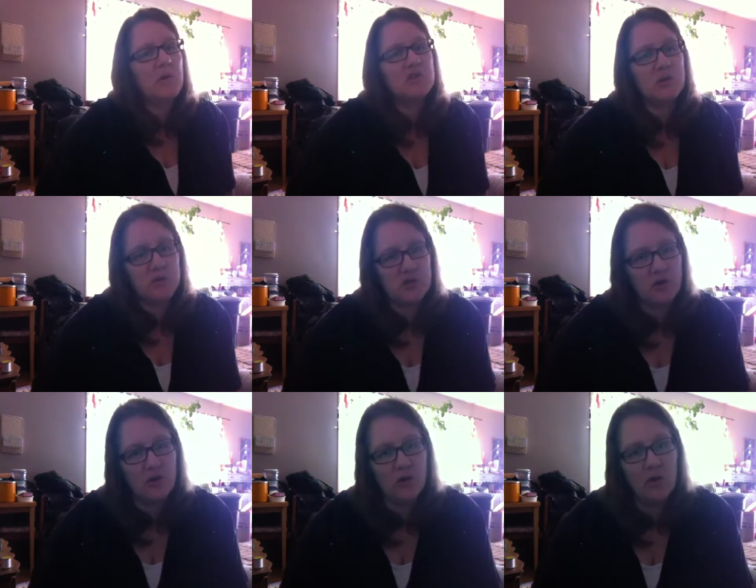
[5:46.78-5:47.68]
I watched. It was a
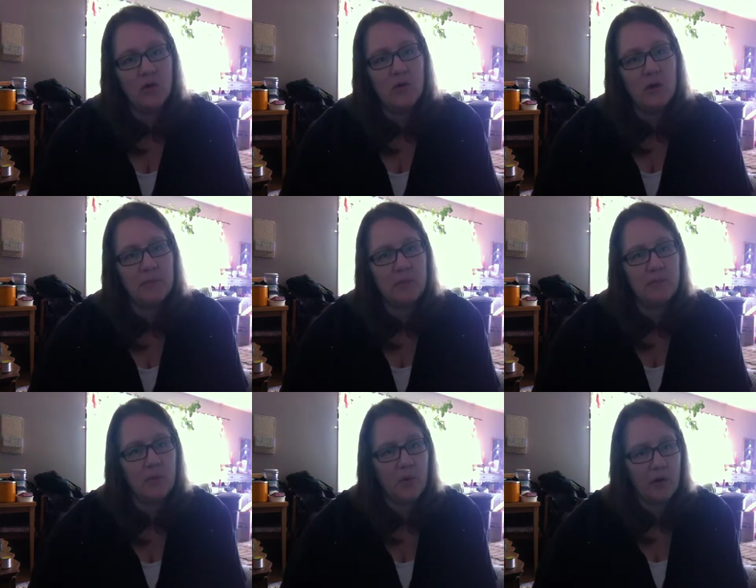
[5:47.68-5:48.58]
girl who had
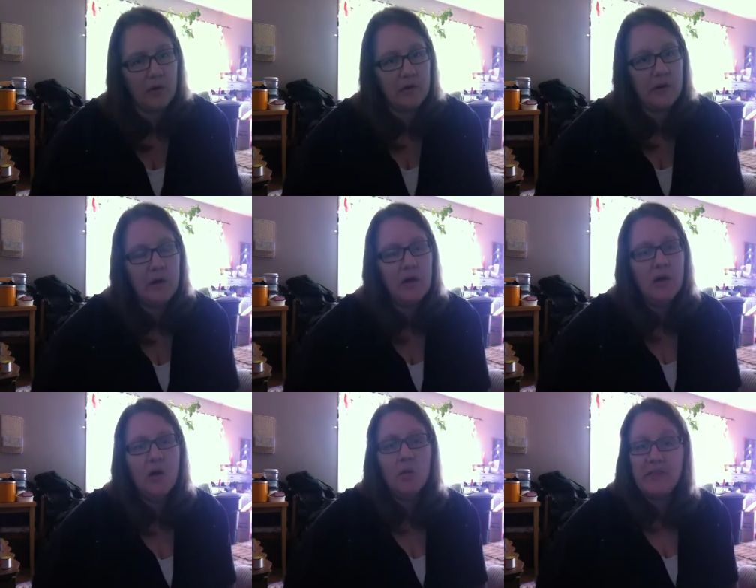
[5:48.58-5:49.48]
been born
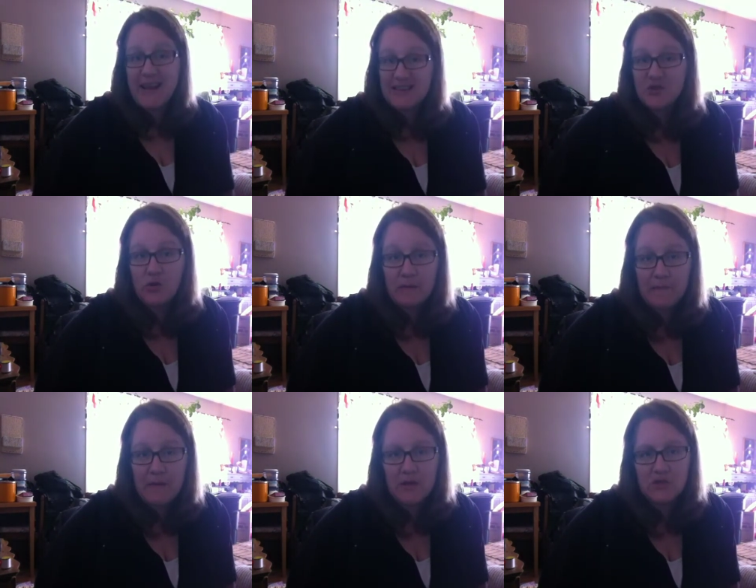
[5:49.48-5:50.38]
with external
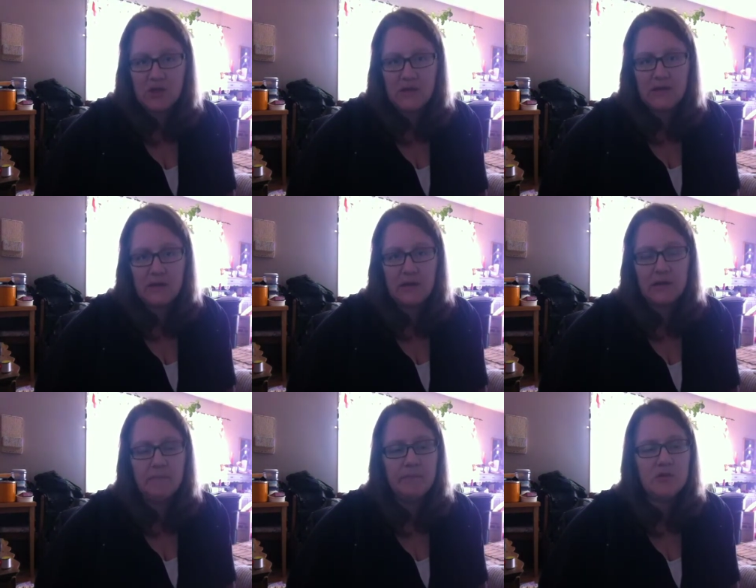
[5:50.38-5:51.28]
female
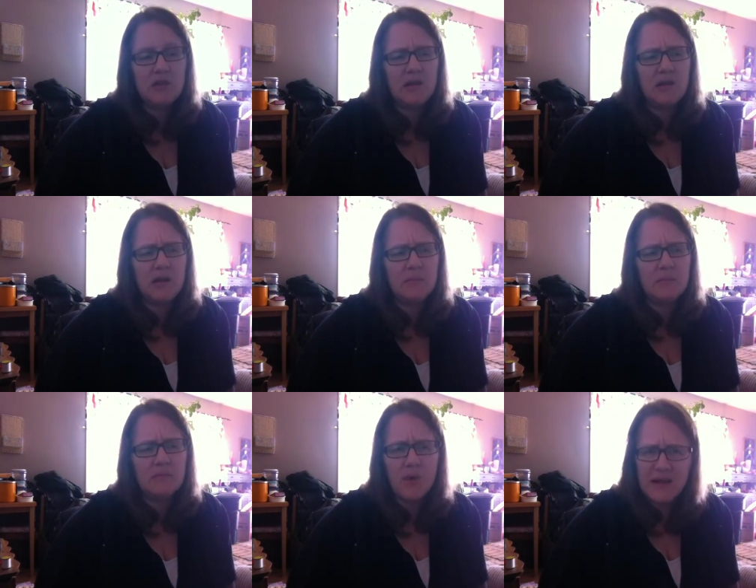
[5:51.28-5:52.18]
genitalia. She had
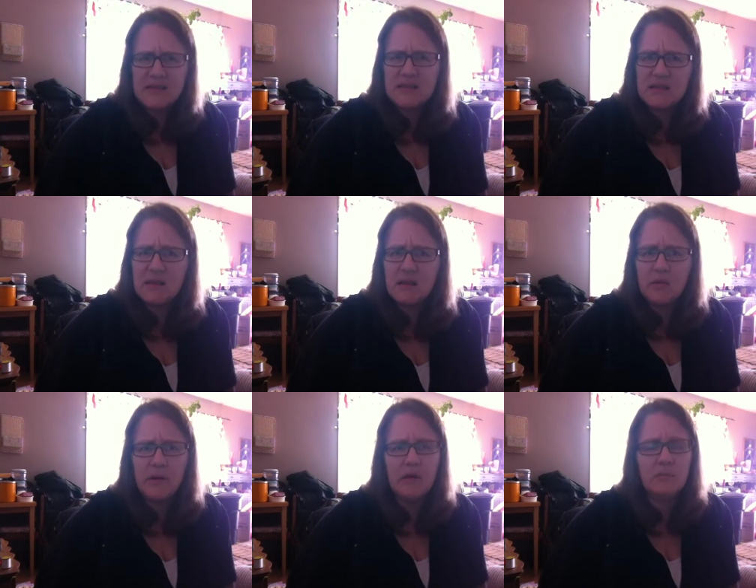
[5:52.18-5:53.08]
um, breasts a
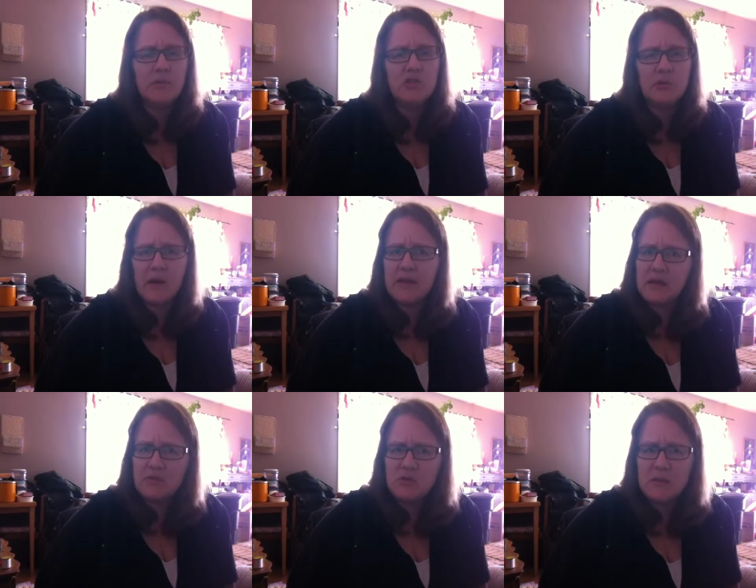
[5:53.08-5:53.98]
little bit, but she by the
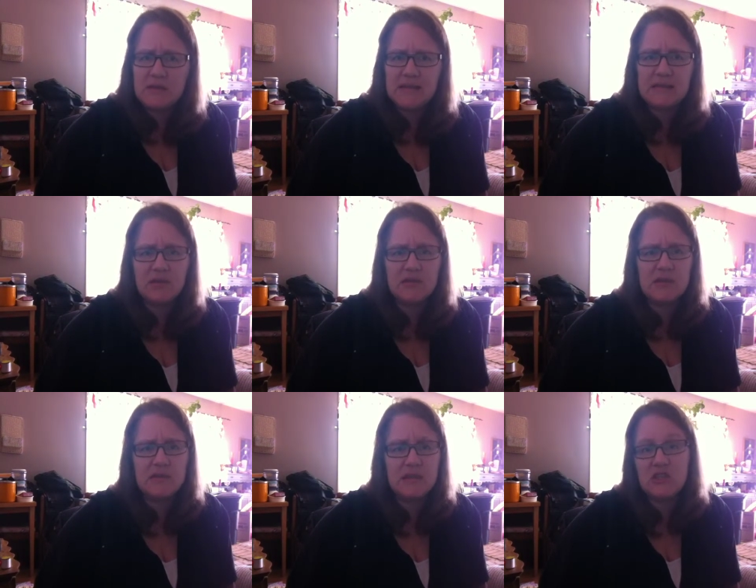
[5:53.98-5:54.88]
time she was about 16 or
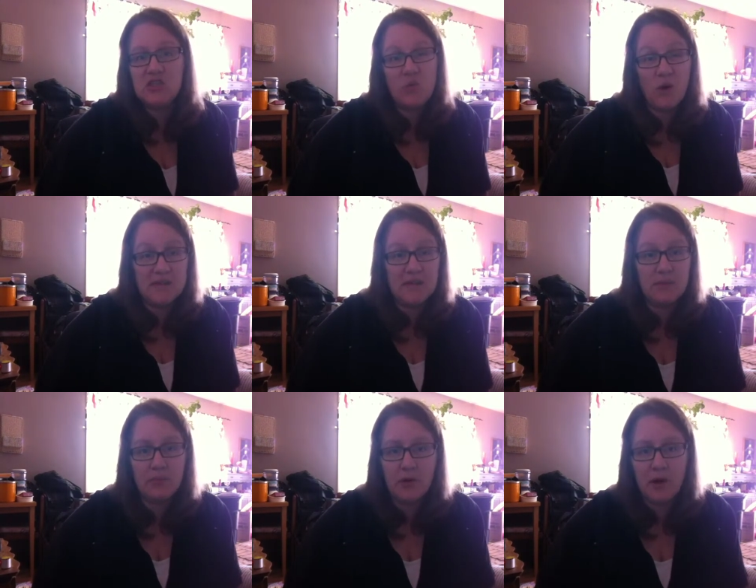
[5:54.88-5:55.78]
17, she
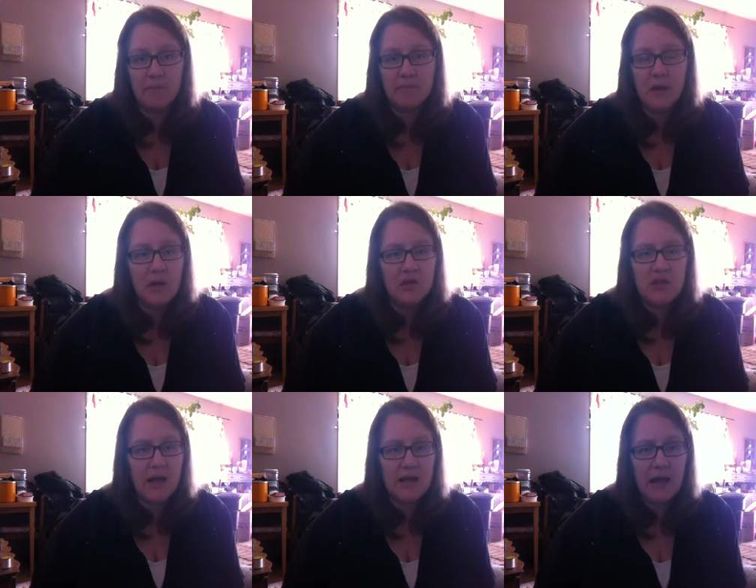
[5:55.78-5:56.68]
wasn't um,
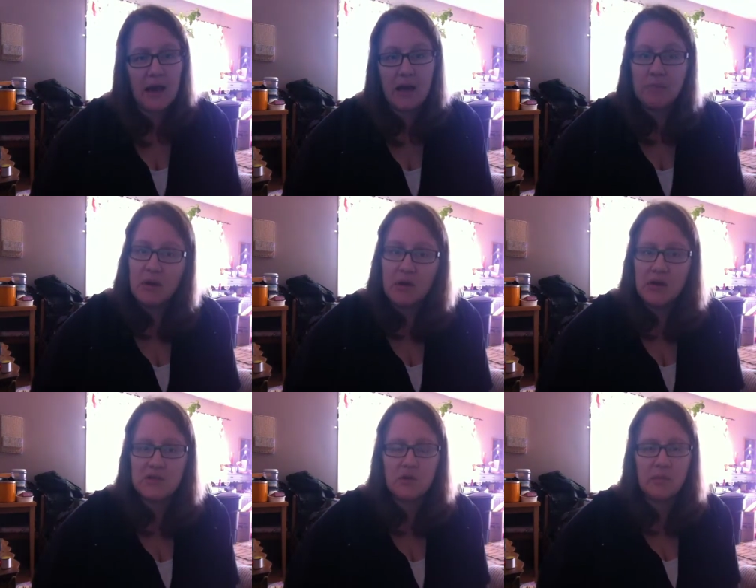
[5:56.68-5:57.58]
she hadn't yet had a
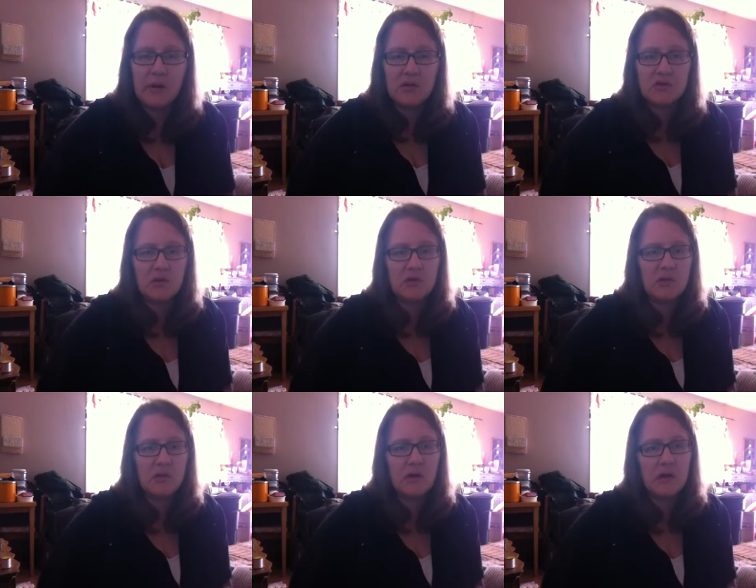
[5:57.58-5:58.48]
period, so her parents took her
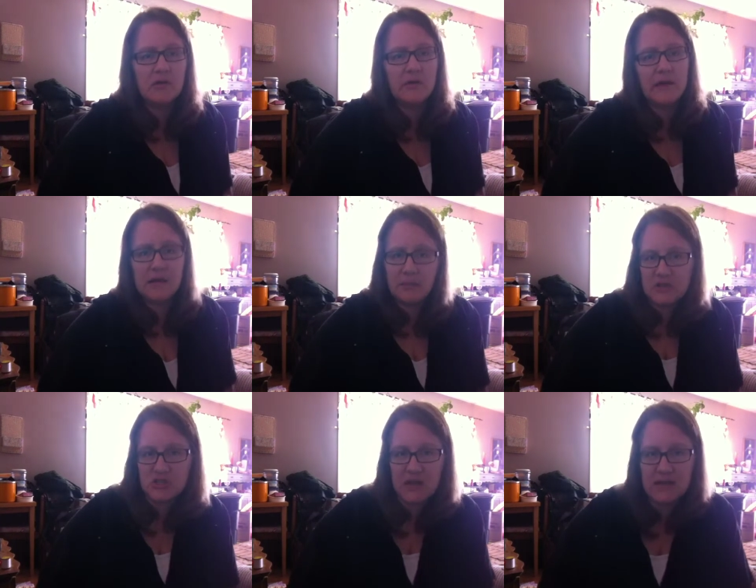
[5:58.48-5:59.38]
to the doctor and they did a
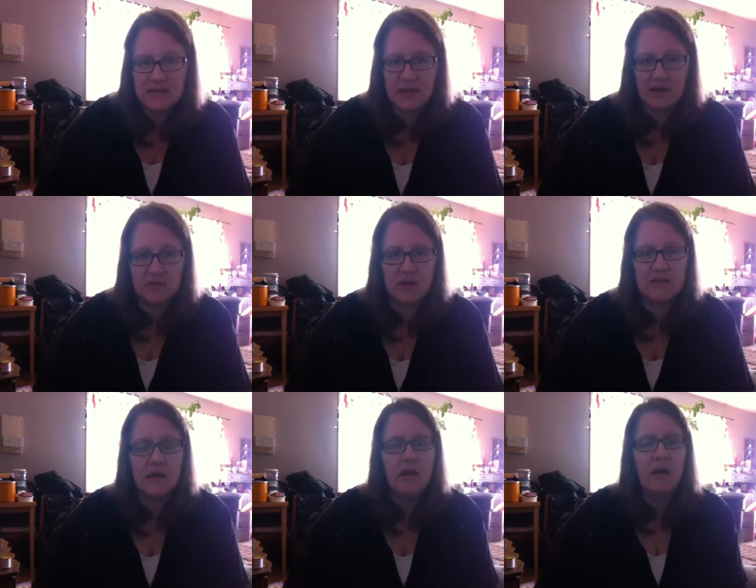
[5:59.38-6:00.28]
bunch of tests and x-rays.